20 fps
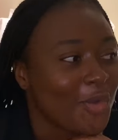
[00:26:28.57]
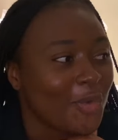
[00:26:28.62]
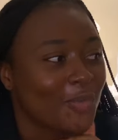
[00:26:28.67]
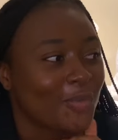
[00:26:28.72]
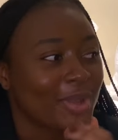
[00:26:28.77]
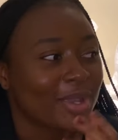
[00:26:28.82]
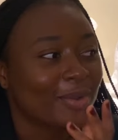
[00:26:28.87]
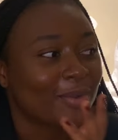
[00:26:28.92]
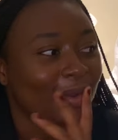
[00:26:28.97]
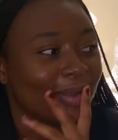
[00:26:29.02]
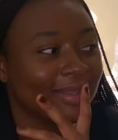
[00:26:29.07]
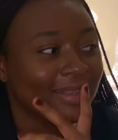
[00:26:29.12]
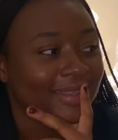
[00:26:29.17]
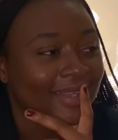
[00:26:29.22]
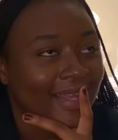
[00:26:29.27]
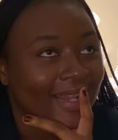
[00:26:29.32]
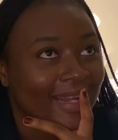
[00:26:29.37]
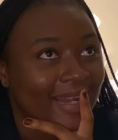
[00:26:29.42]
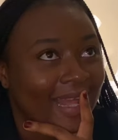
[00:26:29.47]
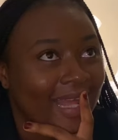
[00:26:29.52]
We got
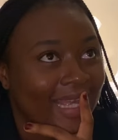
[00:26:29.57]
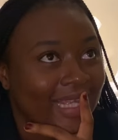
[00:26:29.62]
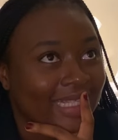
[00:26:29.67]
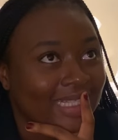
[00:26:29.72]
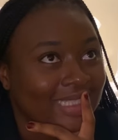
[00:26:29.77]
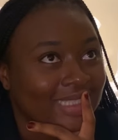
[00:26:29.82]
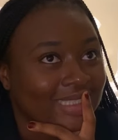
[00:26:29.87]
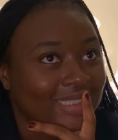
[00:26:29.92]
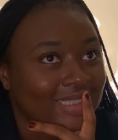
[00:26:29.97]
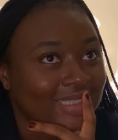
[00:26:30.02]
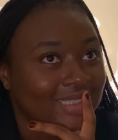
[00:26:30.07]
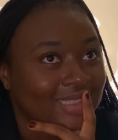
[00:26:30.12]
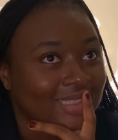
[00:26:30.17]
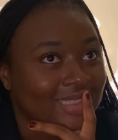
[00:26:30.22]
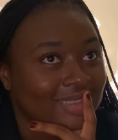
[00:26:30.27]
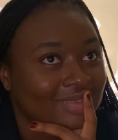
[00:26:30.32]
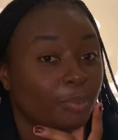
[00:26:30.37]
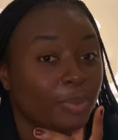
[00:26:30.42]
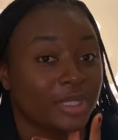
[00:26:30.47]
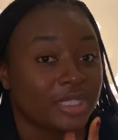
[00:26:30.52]
there, like,
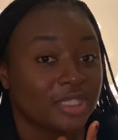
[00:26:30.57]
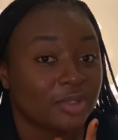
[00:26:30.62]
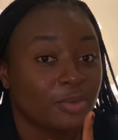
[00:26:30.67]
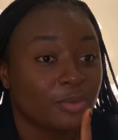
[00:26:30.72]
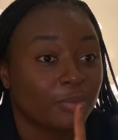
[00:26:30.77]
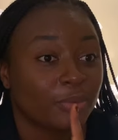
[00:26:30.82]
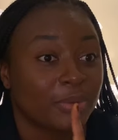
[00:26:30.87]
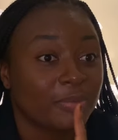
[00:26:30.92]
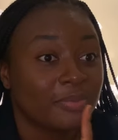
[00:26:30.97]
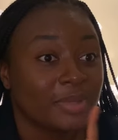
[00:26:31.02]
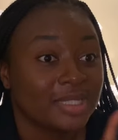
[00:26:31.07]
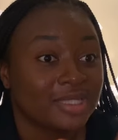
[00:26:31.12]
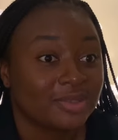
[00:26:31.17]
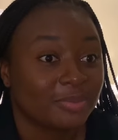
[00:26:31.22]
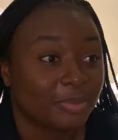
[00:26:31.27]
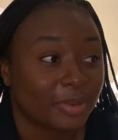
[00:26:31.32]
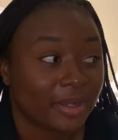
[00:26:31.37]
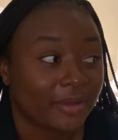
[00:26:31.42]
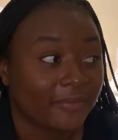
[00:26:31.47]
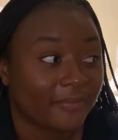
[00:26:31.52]
basically we missed
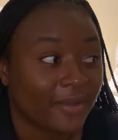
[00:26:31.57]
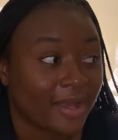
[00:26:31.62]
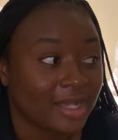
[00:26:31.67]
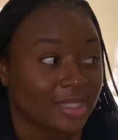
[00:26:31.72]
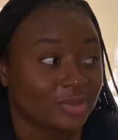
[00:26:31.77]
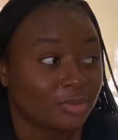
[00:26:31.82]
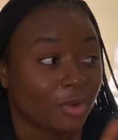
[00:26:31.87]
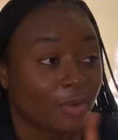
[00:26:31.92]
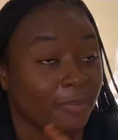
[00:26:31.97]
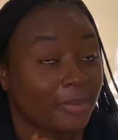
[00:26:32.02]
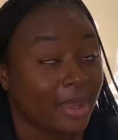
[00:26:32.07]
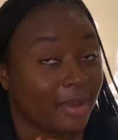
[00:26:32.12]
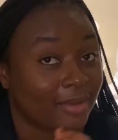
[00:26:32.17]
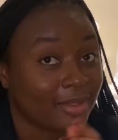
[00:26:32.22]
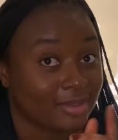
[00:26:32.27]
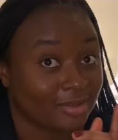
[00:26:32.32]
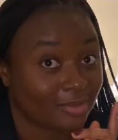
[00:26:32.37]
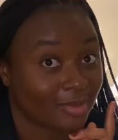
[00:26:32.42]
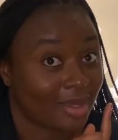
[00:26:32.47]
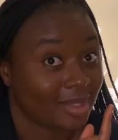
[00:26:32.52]
breakfast. Well, me, I
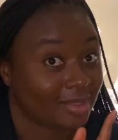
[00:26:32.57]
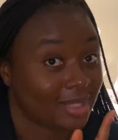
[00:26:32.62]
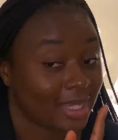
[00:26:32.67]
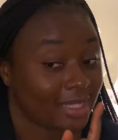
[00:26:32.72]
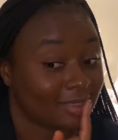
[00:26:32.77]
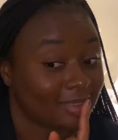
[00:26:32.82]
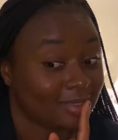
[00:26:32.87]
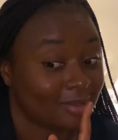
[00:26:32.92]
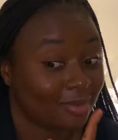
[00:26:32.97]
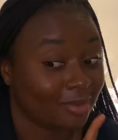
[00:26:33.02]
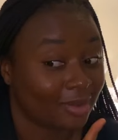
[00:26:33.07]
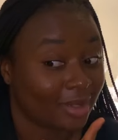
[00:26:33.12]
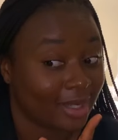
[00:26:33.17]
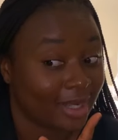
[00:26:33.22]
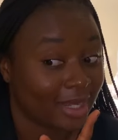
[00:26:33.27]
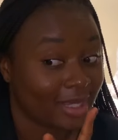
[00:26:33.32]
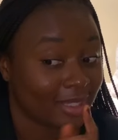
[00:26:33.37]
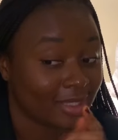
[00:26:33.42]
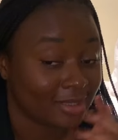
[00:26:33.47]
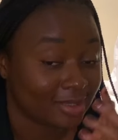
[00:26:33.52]
went to go and I snuck and
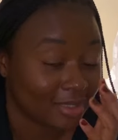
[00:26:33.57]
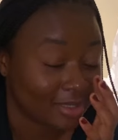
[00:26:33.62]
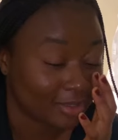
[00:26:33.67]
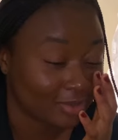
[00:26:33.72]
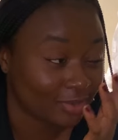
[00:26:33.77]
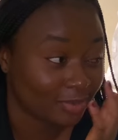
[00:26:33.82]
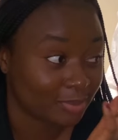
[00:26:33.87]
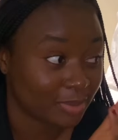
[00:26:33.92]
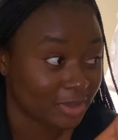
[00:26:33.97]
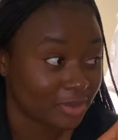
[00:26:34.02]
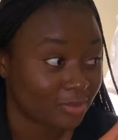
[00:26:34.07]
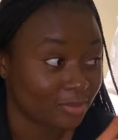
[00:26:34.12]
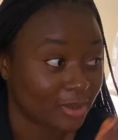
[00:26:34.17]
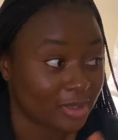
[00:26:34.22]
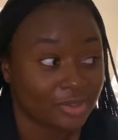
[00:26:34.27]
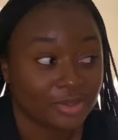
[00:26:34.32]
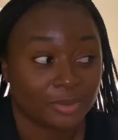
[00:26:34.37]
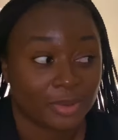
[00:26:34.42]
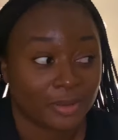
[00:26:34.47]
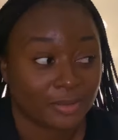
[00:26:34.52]
I ate a little bit
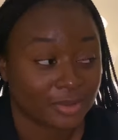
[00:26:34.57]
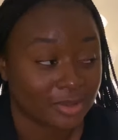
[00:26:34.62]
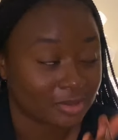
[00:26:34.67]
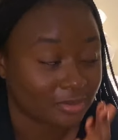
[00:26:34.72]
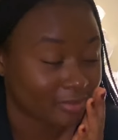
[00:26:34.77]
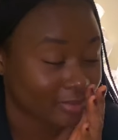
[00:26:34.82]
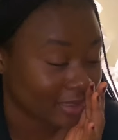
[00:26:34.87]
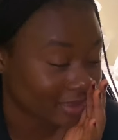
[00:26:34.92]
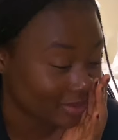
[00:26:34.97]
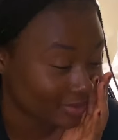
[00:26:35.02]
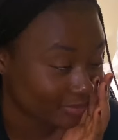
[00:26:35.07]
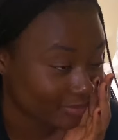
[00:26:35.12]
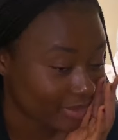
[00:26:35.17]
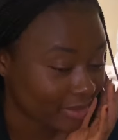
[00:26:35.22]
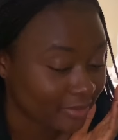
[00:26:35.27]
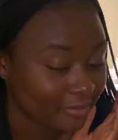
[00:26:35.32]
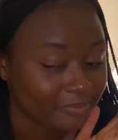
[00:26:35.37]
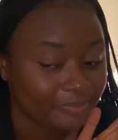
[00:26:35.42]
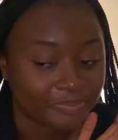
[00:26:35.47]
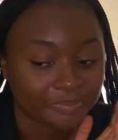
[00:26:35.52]
when I was getting
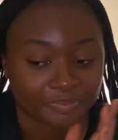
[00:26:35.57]
ready.